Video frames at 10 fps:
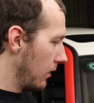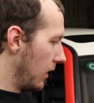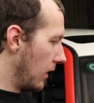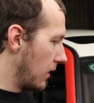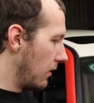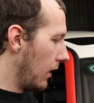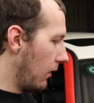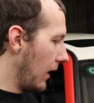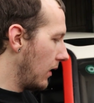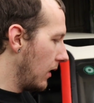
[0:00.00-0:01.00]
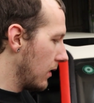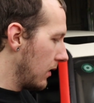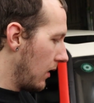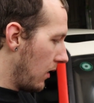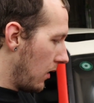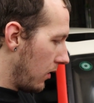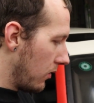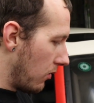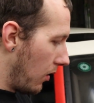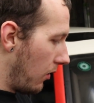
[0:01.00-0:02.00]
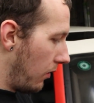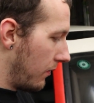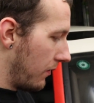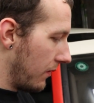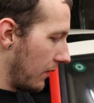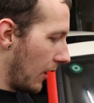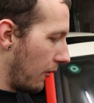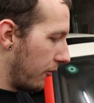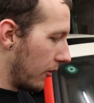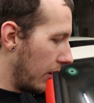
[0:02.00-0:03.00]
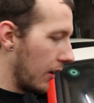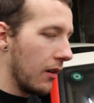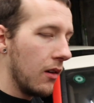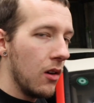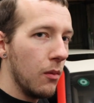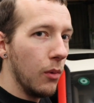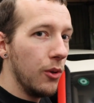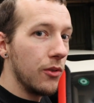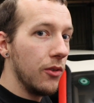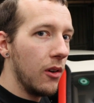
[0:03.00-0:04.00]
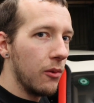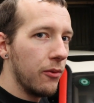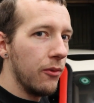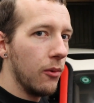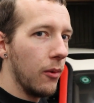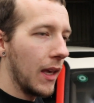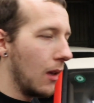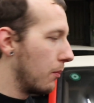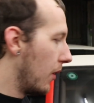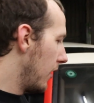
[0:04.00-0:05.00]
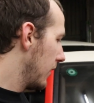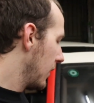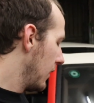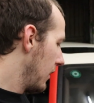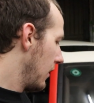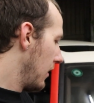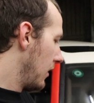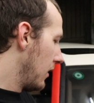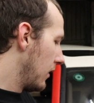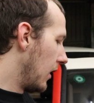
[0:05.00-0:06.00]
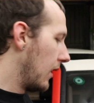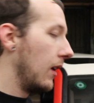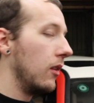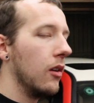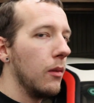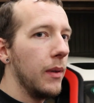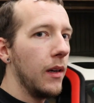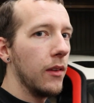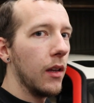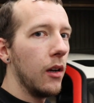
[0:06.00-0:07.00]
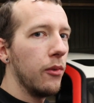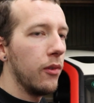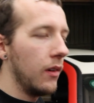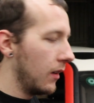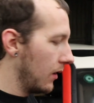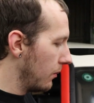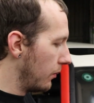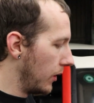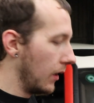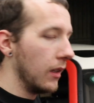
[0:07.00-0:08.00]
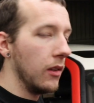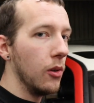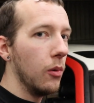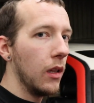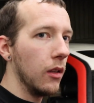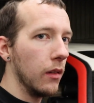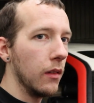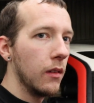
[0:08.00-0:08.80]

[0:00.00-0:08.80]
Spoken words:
It's clear like this. So now for the most nerve-wracking part, taking the old belt off, putting the new one on.